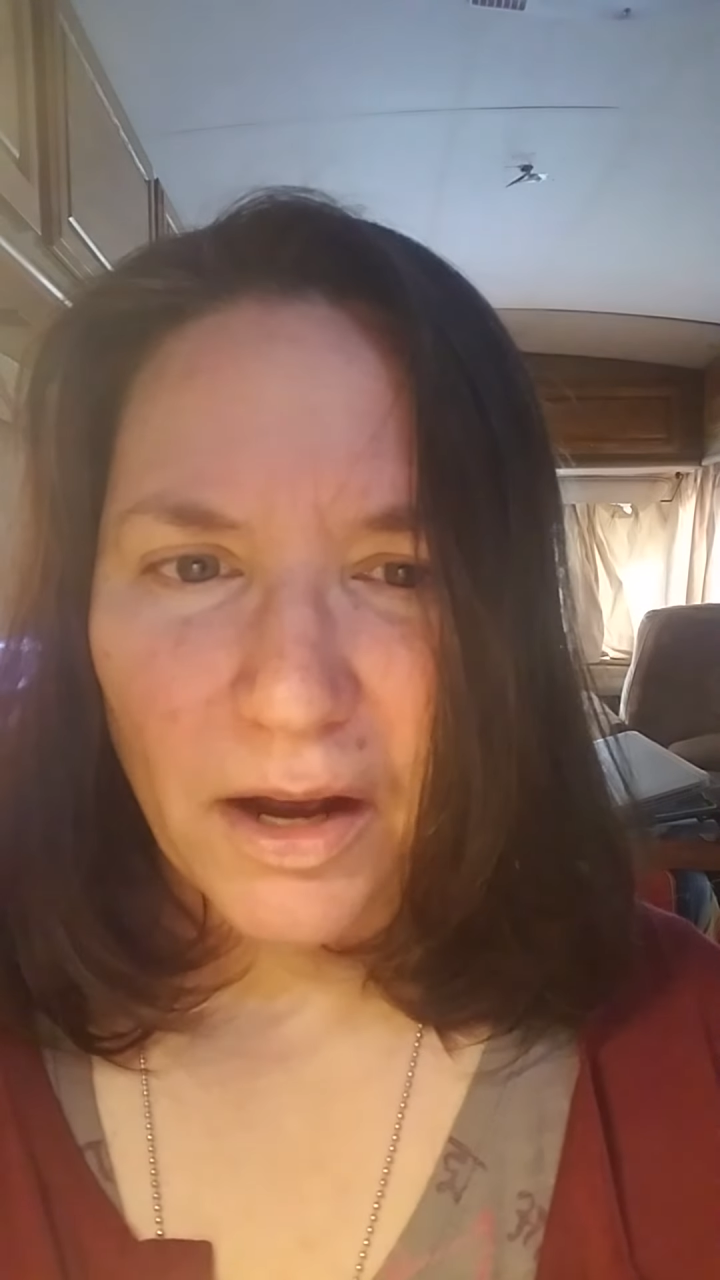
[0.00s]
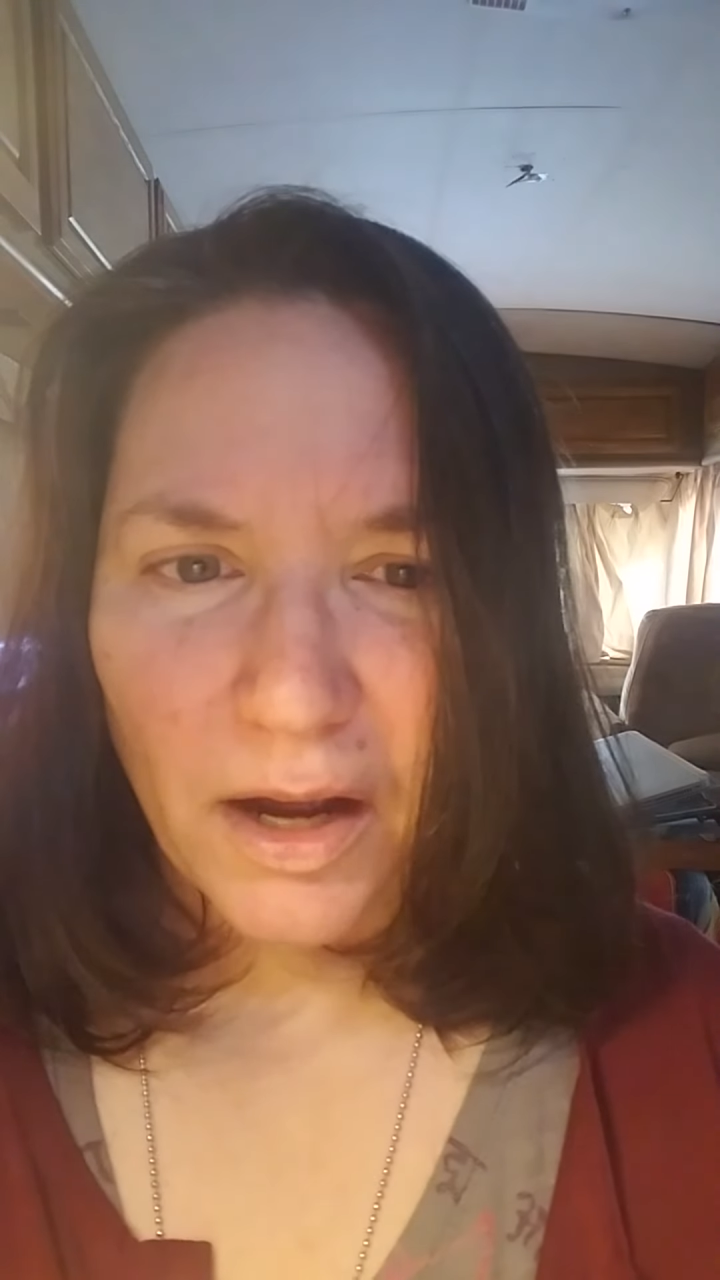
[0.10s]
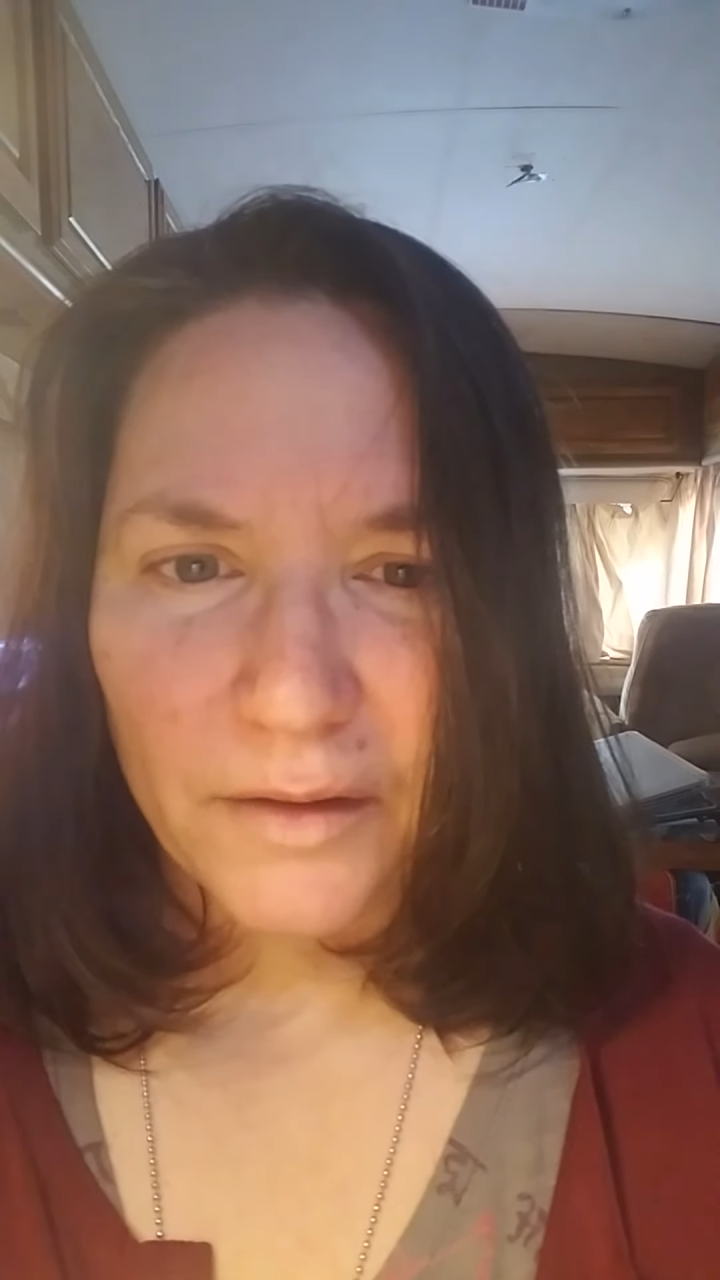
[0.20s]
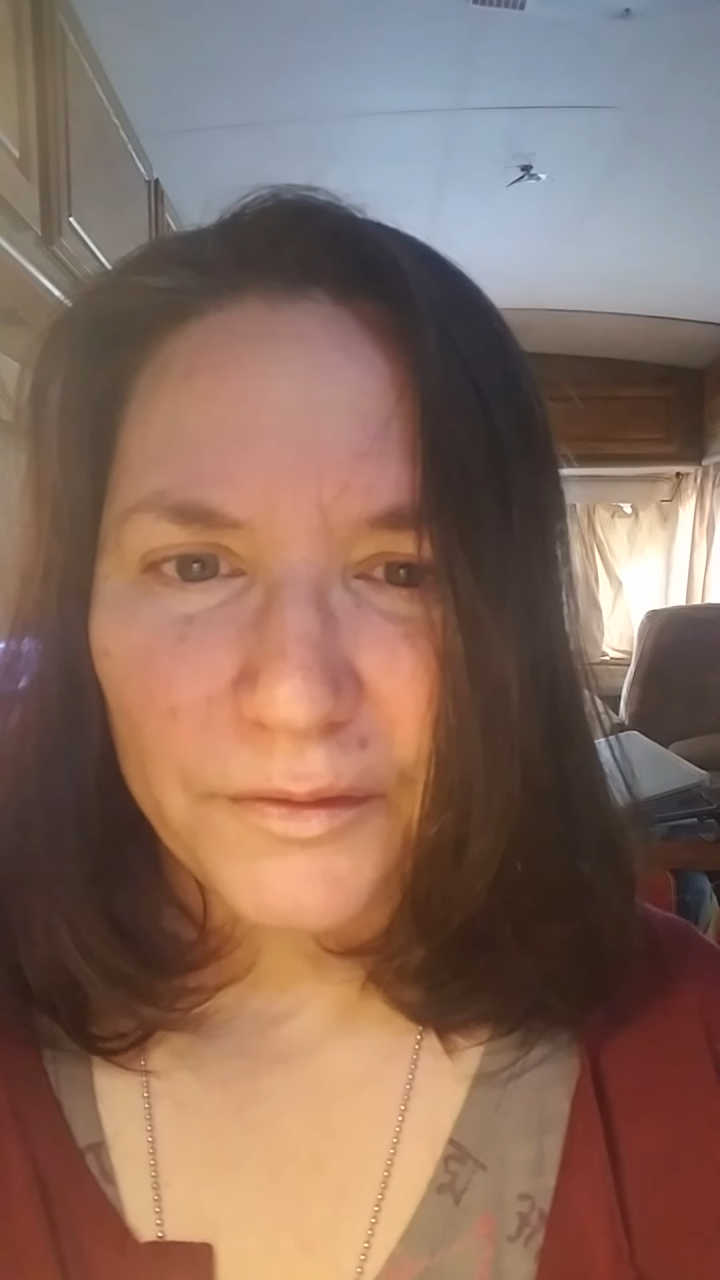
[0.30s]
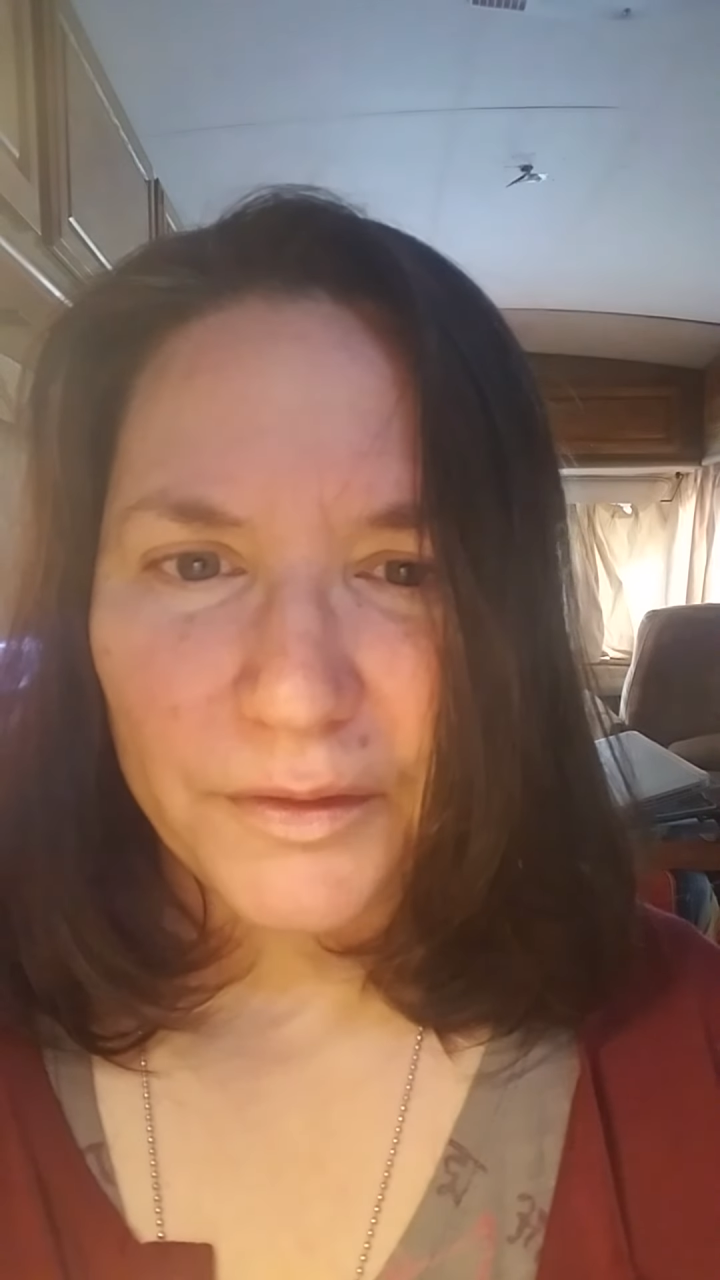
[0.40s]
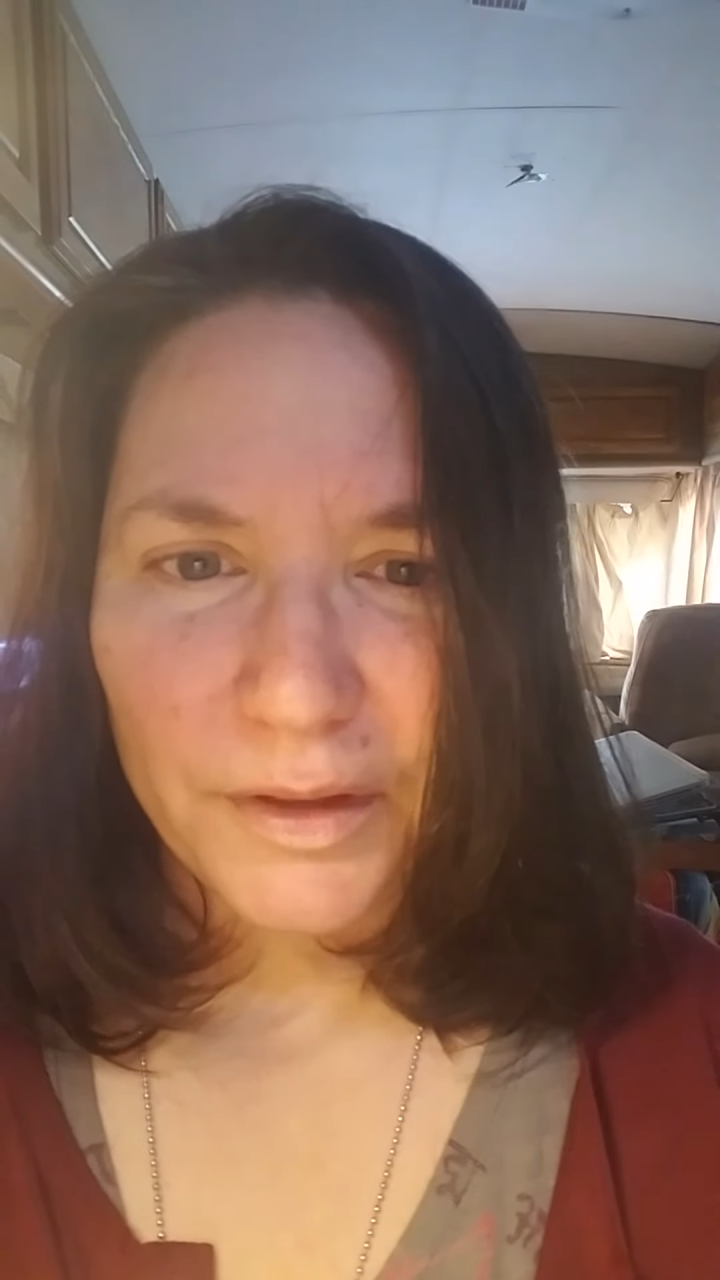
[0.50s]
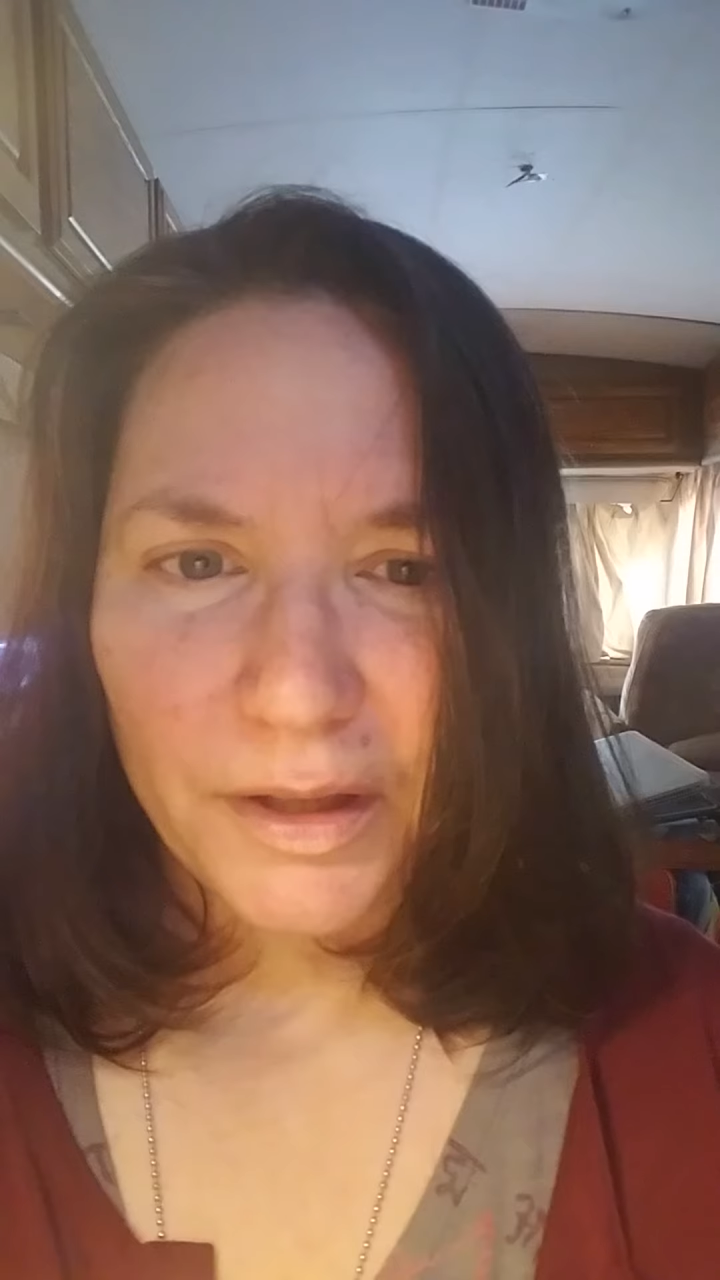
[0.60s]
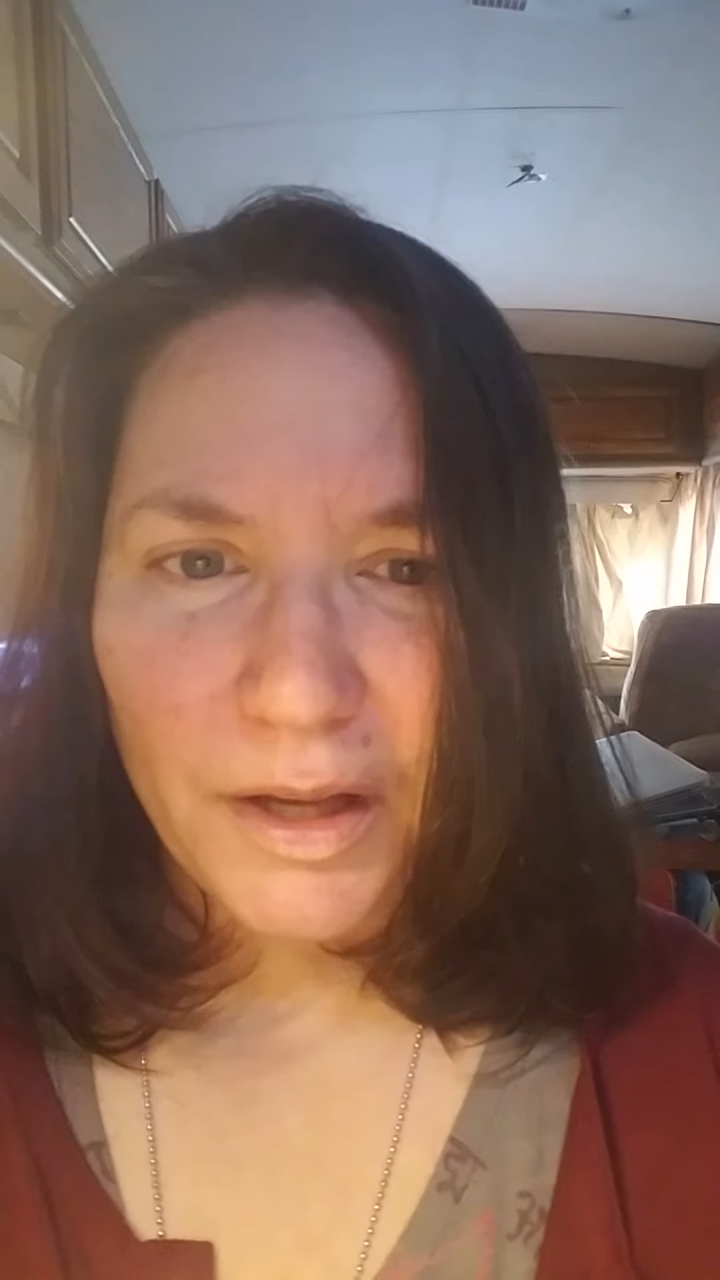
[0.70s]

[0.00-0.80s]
off,